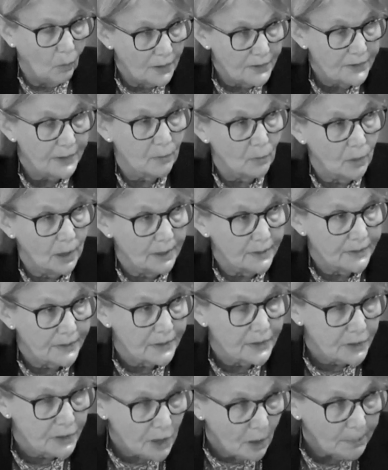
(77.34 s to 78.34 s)
Was it worth
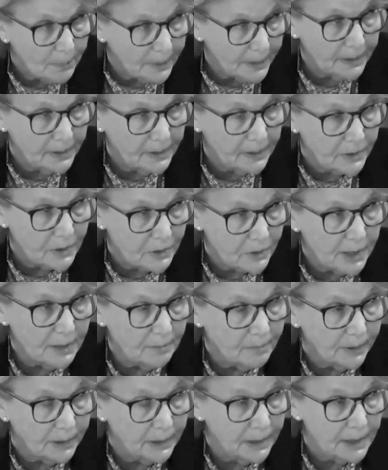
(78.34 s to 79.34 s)
stopping the
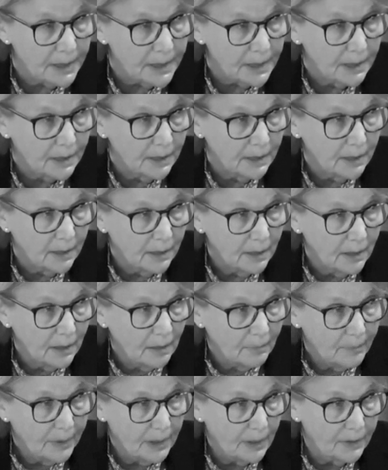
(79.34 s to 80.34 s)
treatment
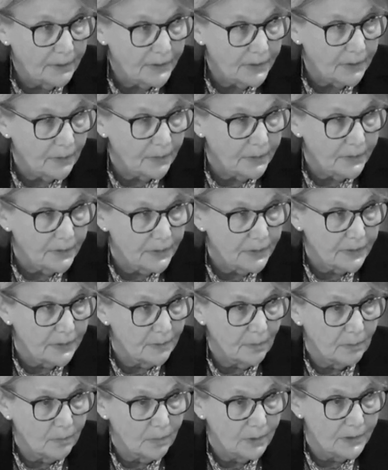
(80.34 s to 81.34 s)
because it was,
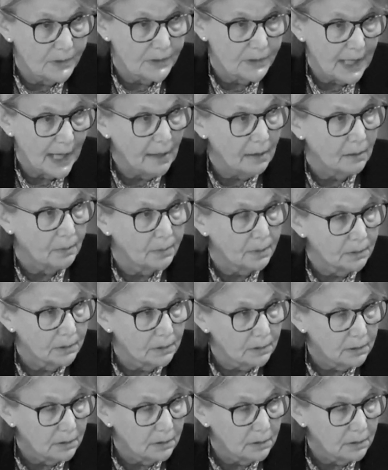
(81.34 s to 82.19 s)
was terrible?